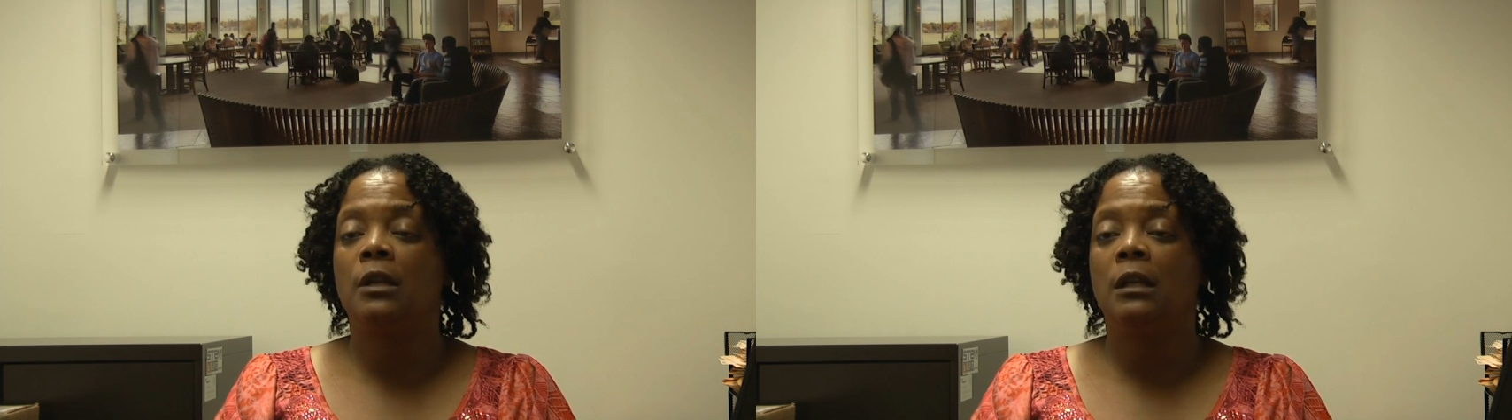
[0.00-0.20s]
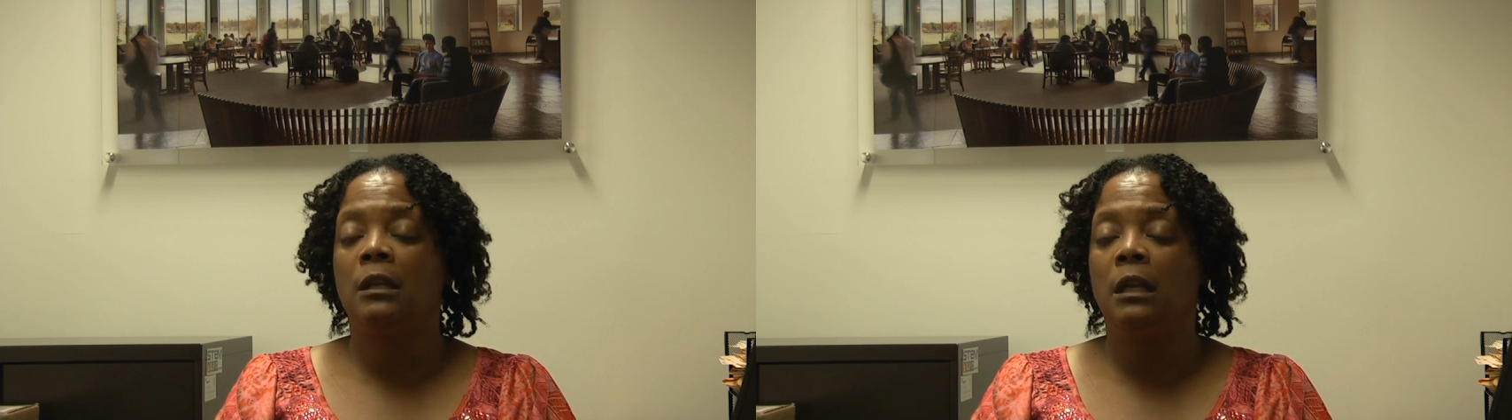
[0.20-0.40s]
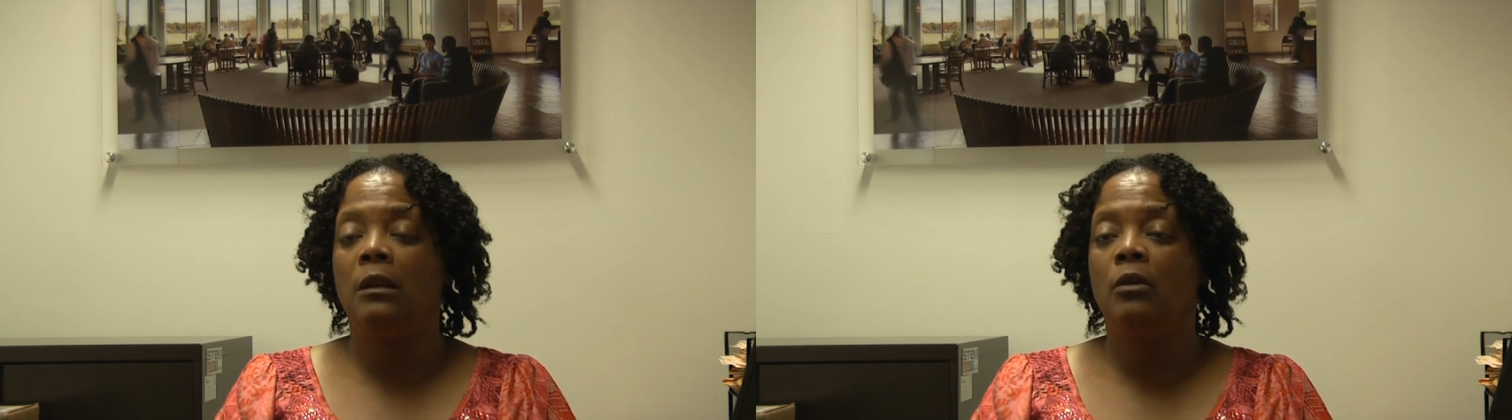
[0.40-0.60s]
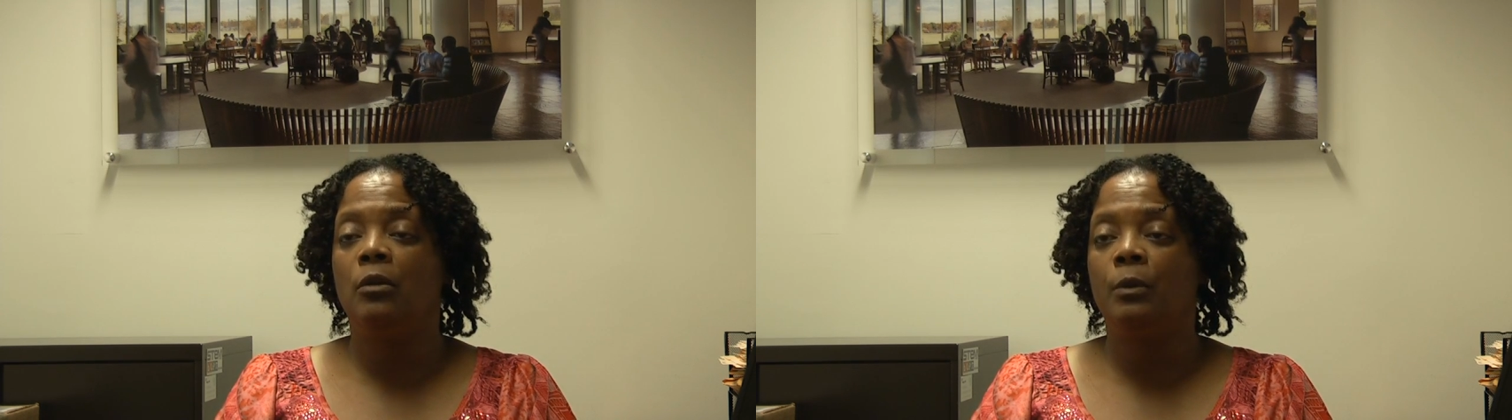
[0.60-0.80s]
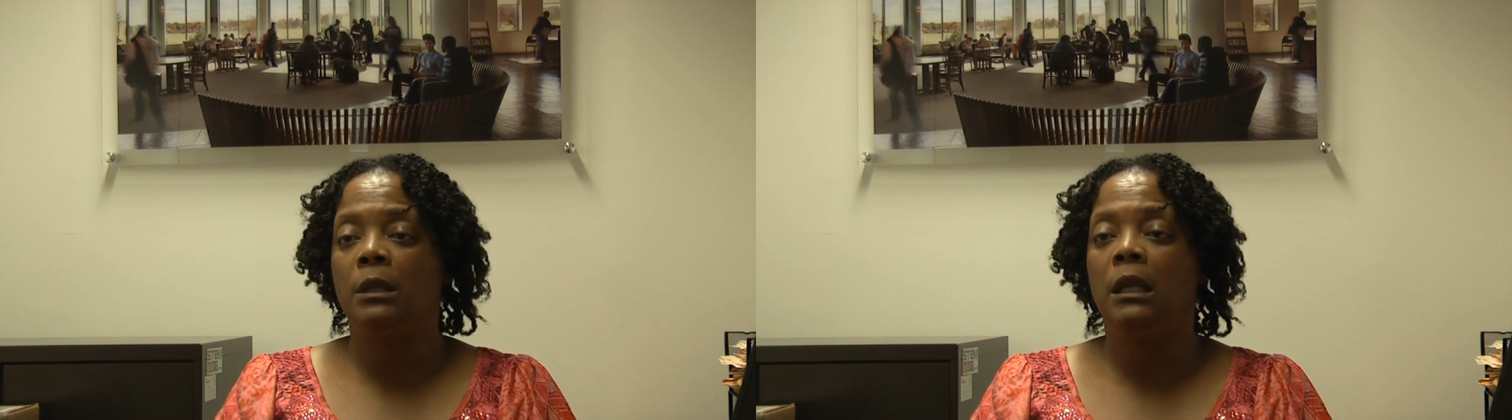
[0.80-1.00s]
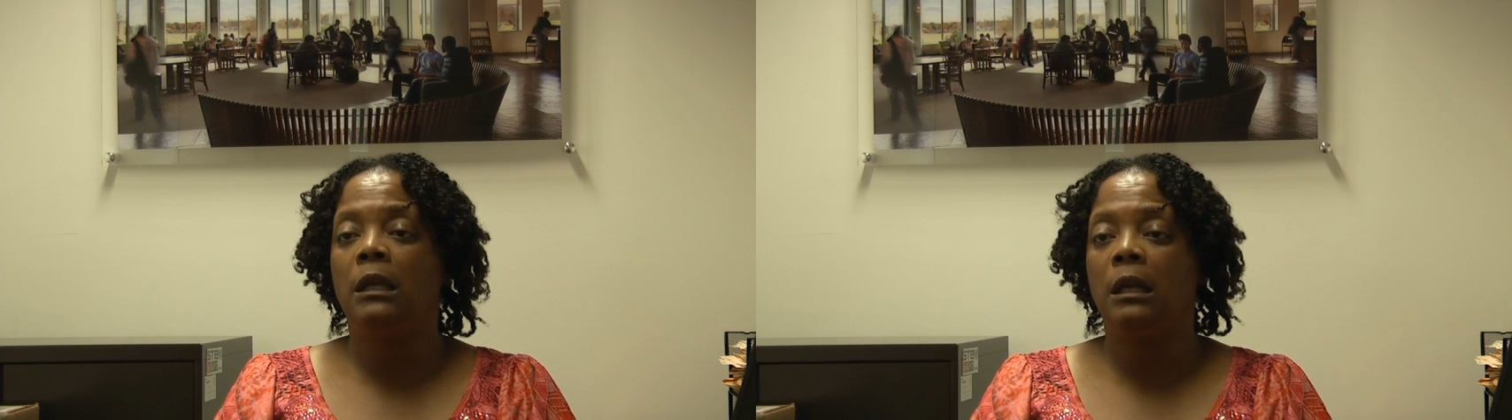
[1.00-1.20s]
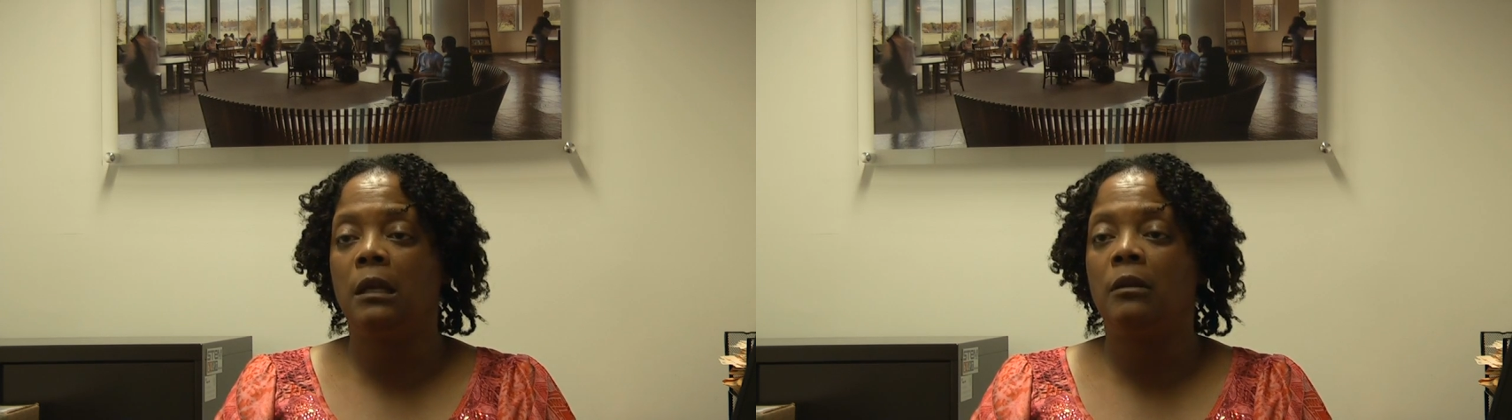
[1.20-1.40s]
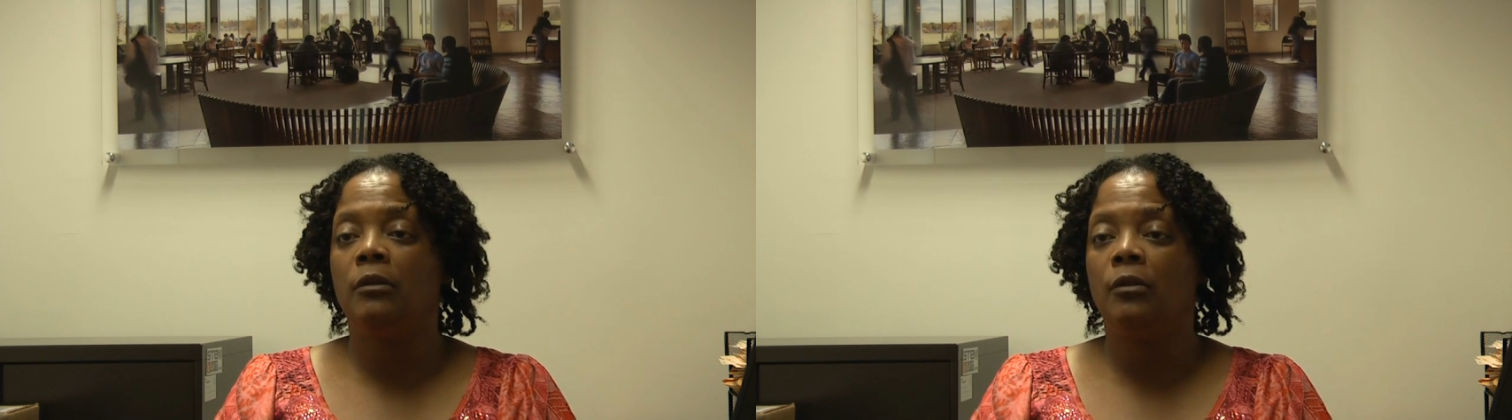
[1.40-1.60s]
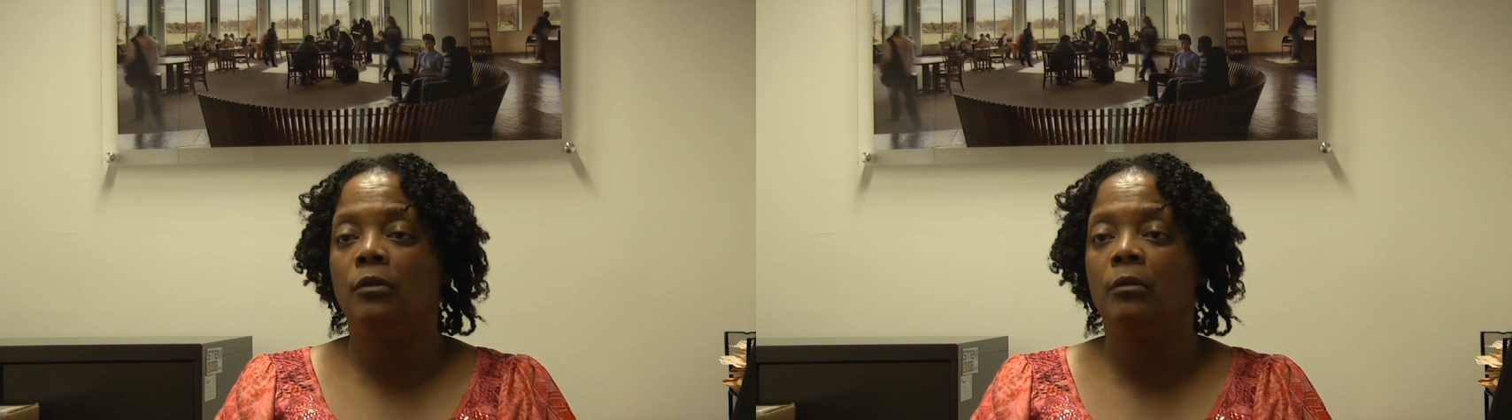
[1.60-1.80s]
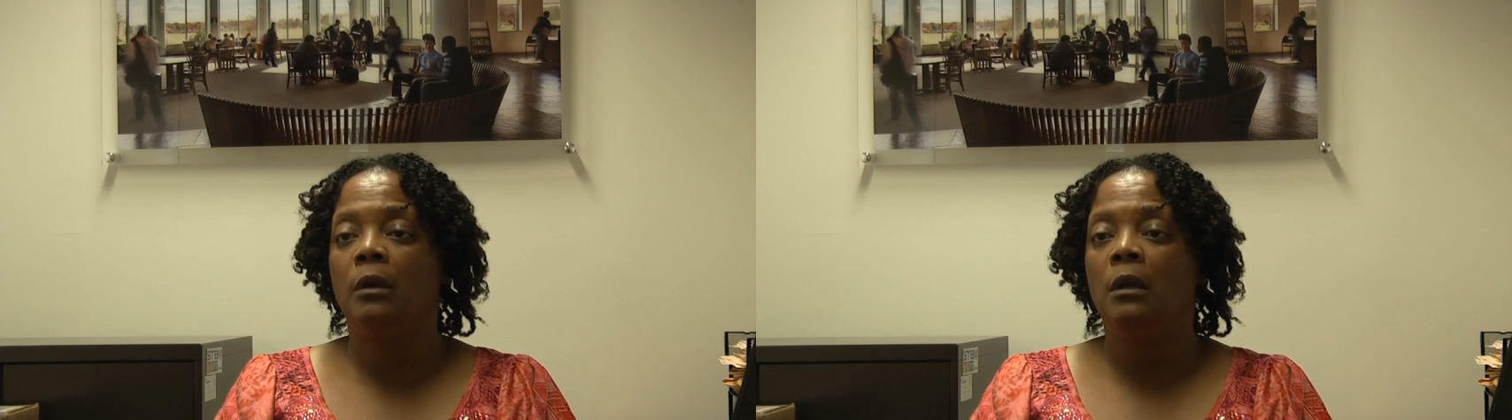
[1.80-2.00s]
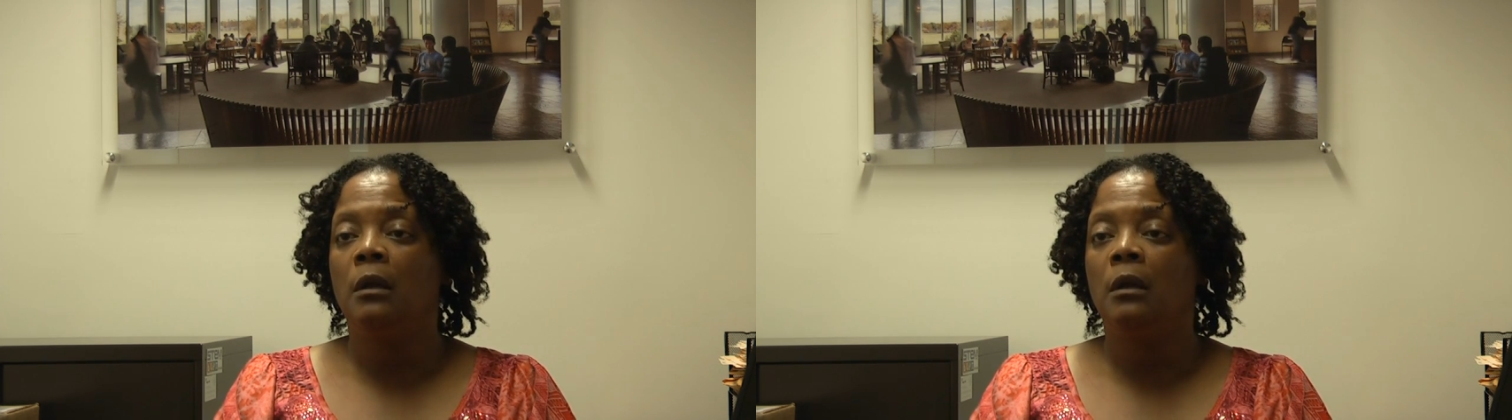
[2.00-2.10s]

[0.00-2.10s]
that they know what they can do